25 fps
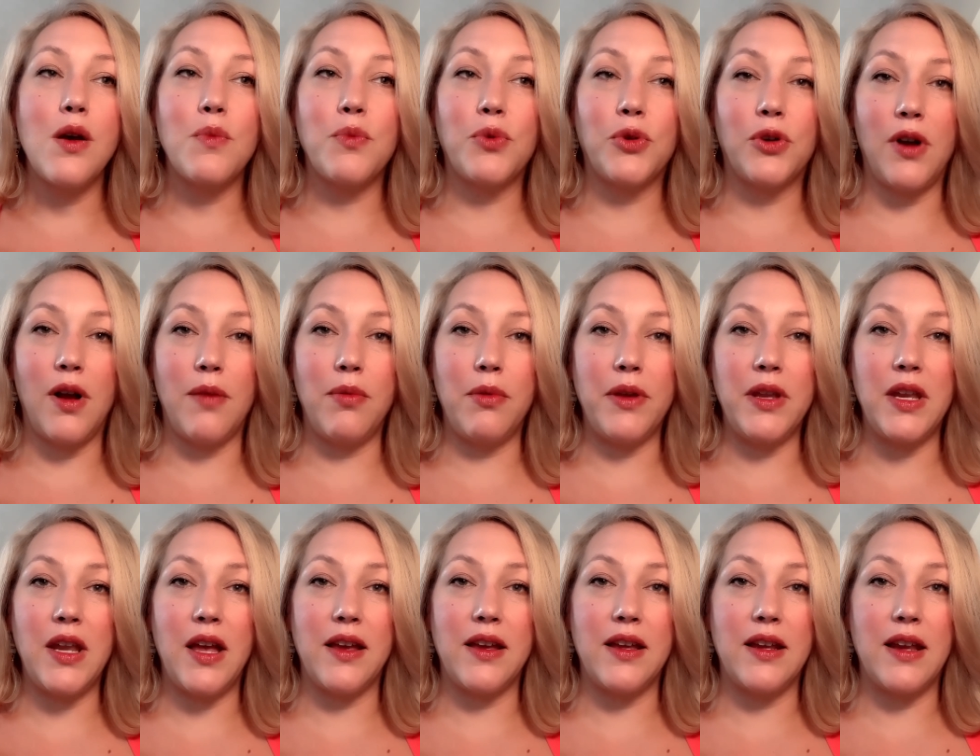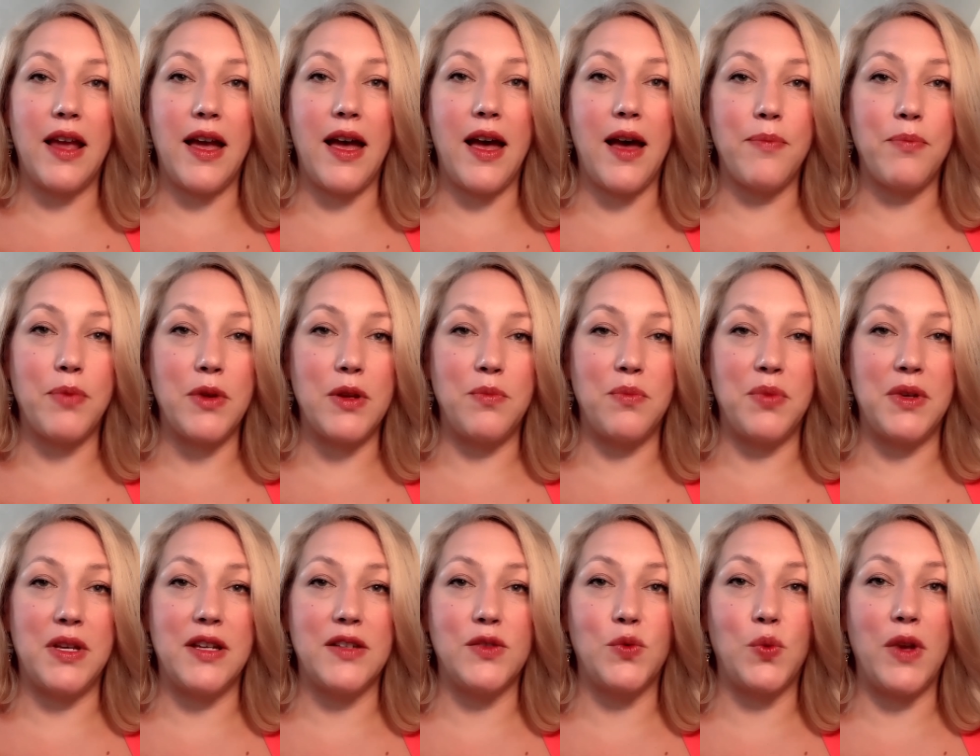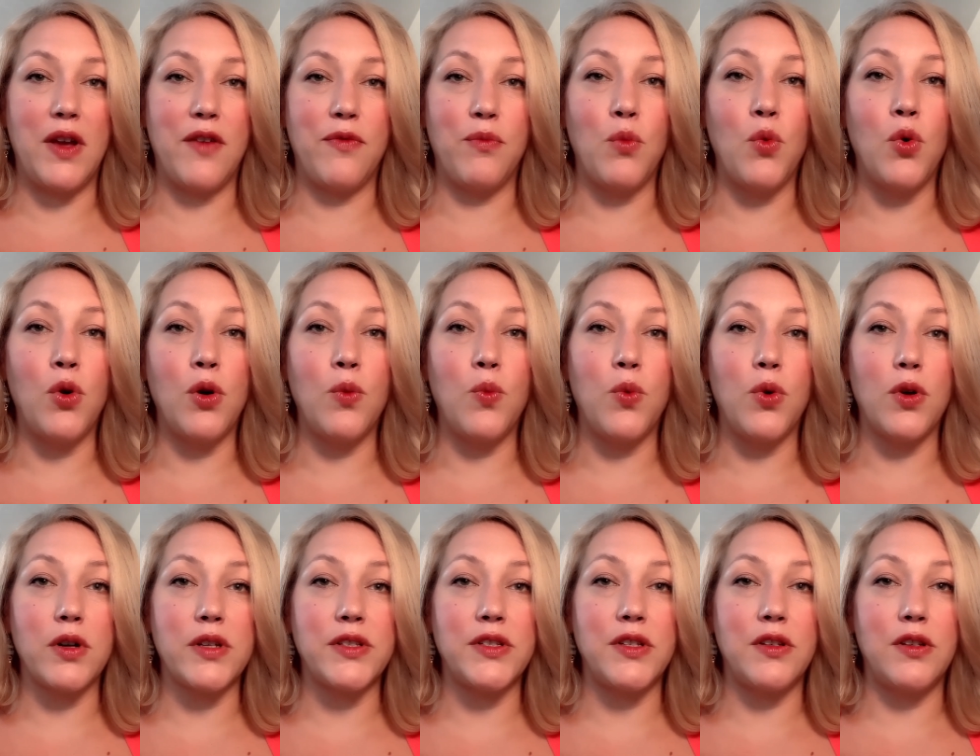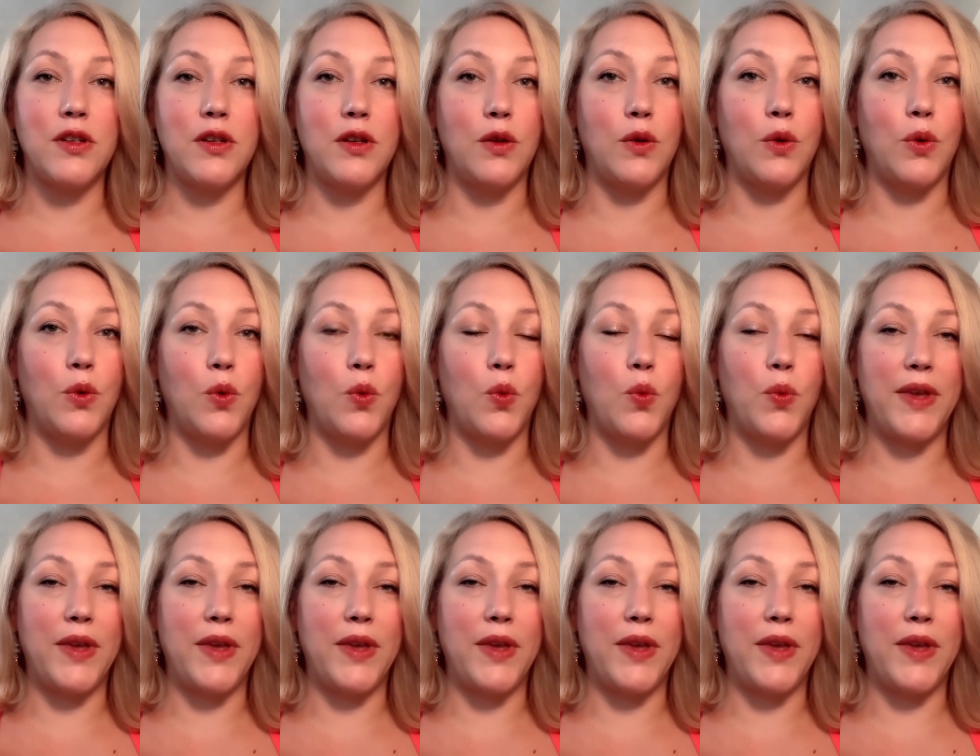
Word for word: probably not going to happen because we have more work to do.